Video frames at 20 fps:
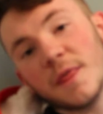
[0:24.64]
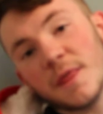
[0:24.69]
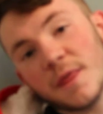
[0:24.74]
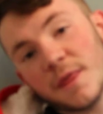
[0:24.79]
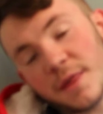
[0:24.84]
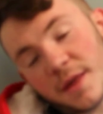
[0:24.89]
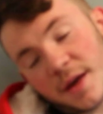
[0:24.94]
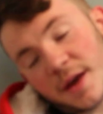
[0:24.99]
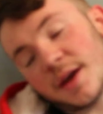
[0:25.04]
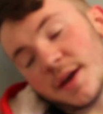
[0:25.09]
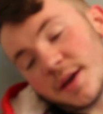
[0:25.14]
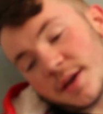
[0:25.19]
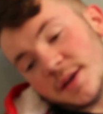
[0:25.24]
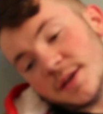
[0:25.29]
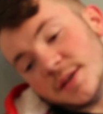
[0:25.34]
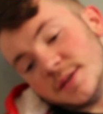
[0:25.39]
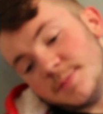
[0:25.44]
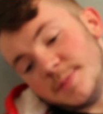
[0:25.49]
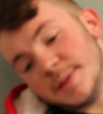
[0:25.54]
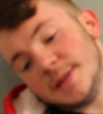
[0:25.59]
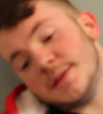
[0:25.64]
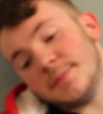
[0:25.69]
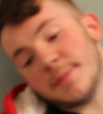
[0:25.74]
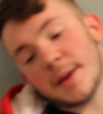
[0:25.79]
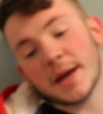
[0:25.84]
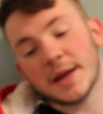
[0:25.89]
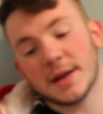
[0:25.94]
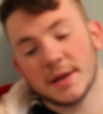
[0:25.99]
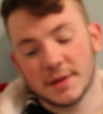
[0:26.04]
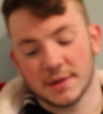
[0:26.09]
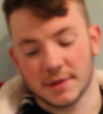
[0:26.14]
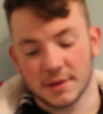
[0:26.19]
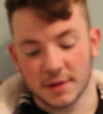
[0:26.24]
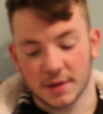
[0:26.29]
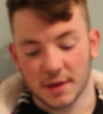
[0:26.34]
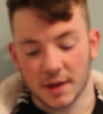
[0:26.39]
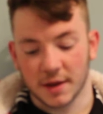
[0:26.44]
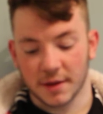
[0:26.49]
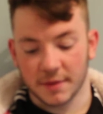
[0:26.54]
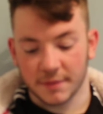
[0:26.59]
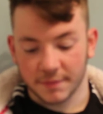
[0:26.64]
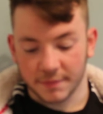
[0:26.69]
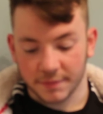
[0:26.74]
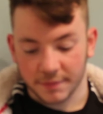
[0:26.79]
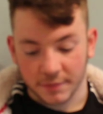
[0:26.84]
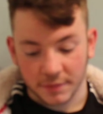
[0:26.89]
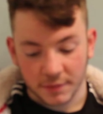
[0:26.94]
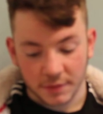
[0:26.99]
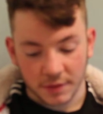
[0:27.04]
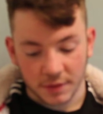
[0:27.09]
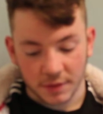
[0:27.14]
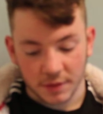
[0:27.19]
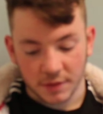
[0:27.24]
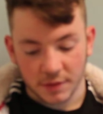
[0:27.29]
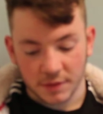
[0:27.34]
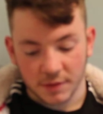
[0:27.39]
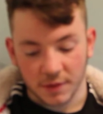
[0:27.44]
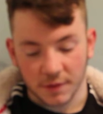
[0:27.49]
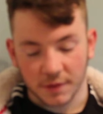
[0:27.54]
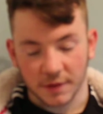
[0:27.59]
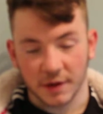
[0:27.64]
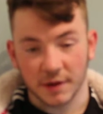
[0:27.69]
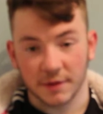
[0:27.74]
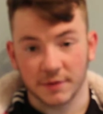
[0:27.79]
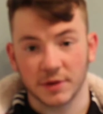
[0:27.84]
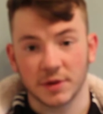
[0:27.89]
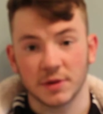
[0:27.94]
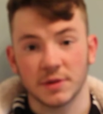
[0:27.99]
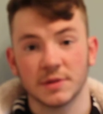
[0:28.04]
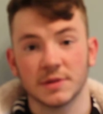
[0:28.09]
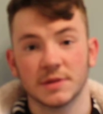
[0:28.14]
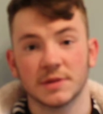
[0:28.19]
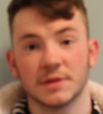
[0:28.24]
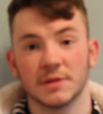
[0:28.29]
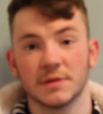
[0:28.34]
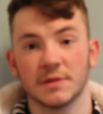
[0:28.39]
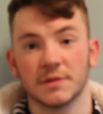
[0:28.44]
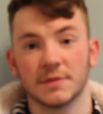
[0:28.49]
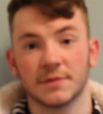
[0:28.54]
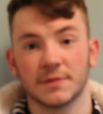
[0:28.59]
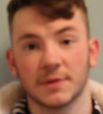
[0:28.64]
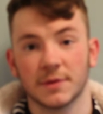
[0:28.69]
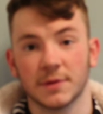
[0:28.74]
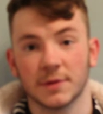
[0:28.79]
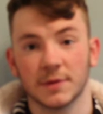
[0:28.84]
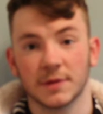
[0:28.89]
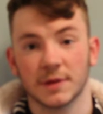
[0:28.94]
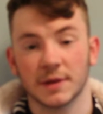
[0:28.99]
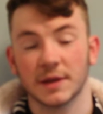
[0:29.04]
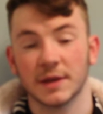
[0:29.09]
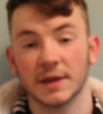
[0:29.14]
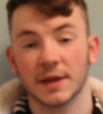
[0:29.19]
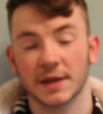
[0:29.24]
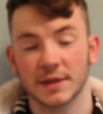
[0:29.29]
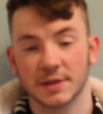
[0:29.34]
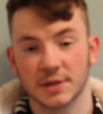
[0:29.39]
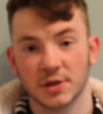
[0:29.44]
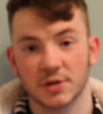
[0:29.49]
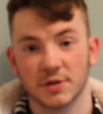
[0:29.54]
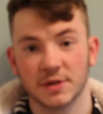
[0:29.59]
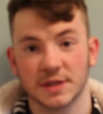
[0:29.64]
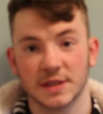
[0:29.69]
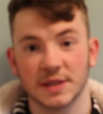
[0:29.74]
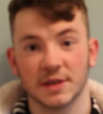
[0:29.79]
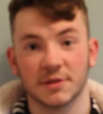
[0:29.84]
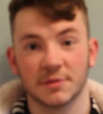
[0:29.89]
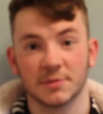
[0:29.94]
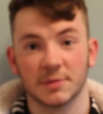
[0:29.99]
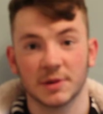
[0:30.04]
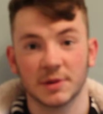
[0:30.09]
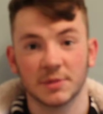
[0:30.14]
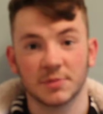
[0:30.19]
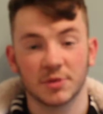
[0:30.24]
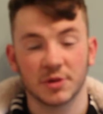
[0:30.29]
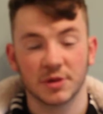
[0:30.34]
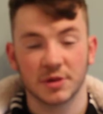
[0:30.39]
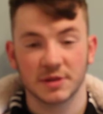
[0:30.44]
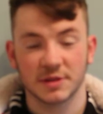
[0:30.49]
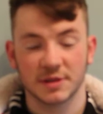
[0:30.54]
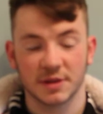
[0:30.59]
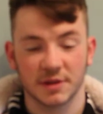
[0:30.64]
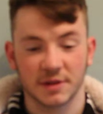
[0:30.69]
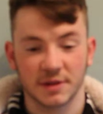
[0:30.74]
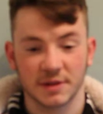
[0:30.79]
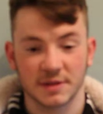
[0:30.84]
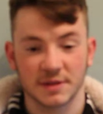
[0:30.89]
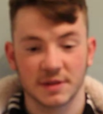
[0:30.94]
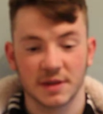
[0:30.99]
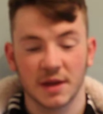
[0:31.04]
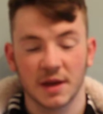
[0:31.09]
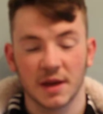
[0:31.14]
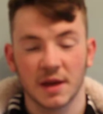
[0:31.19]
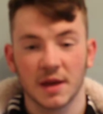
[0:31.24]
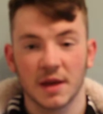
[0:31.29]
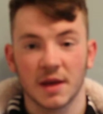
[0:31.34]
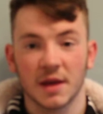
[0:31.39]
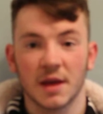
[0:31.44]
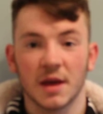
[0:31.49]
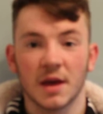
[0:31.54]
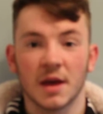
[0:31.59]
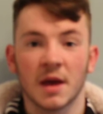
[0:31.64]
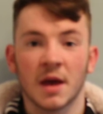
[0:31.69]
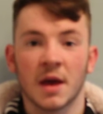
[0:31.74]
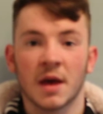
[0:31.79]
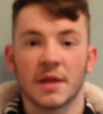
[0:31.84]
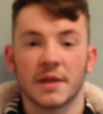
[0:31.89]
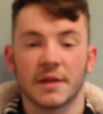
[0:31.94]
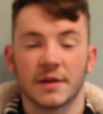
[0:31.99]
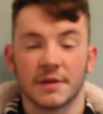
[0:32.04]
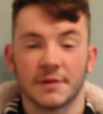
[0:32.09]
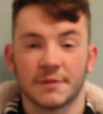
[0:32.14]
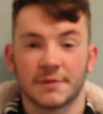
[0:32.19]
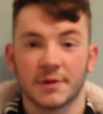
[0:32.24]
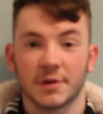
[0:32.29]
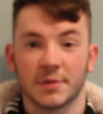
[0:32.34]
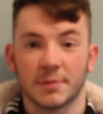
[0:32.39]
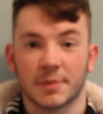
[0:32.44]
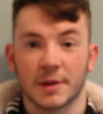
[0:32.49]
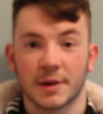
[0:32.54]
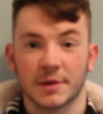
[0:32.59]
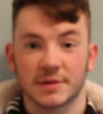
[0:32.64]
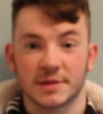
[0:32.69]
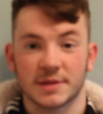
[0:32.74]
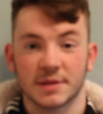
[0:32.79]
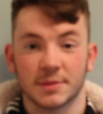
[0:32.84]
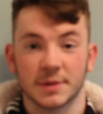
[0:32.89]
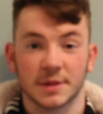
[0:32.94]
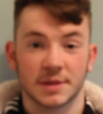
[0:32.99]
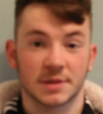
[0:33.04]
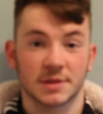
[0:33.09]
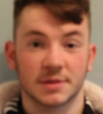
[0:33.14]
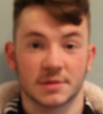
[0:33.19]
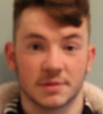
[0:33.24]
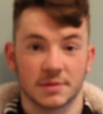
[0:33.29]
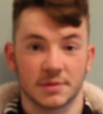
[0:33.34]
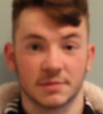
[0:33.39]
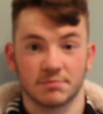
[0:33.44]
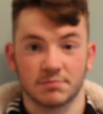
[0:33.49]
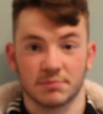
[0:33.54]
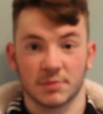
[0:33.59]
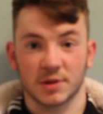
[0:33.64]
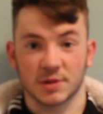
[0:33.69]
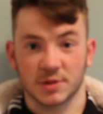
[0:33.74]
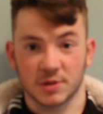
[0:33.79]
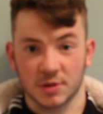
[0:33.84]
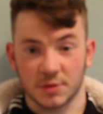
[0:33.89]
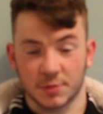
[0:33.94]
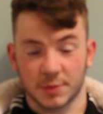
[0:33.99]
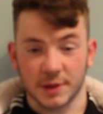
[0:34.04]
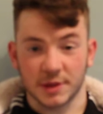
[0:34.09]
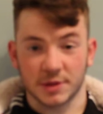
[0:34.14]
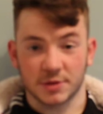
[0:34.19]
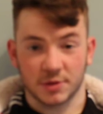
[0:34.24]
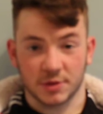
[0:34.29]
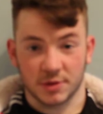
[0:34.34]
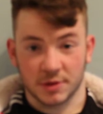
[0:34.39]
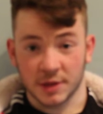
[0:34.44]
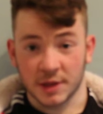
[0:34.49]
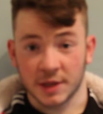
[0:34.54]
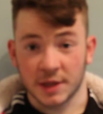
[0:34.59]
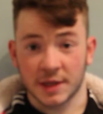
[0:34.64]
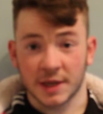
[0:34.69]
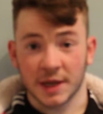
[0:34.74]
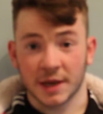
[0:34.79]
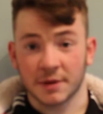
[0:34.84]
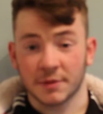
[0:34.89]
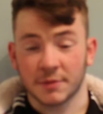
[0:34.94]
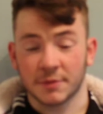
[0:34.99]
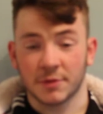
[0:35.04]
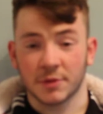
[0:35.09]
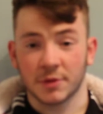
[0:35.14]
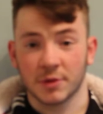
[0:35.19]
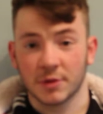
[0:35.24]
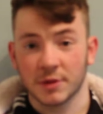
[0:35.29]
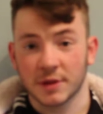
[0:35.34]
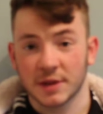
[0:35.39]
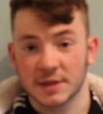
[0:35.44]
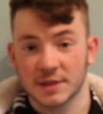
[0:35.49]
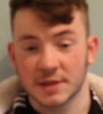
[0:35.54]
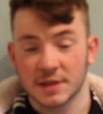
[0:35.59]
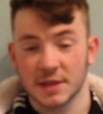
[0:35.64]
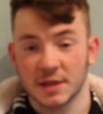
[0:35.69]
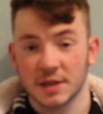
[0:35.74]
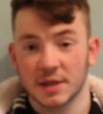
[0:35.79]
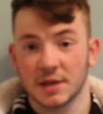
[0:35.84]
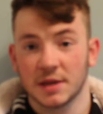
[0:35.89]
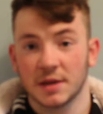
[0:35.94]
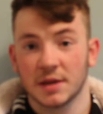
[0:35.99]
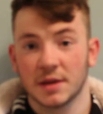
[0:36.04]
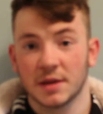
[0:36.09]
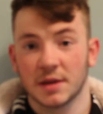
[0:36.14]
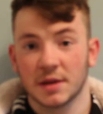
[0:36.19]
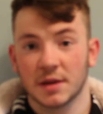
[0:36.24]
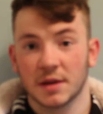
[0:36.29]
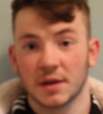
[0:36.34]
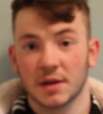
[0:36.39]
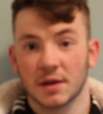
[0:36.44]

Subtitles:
That has been the main sort of thing I've used for the entirety of my product. So there's the film poster, which I took the picture on the Canon 4. There's the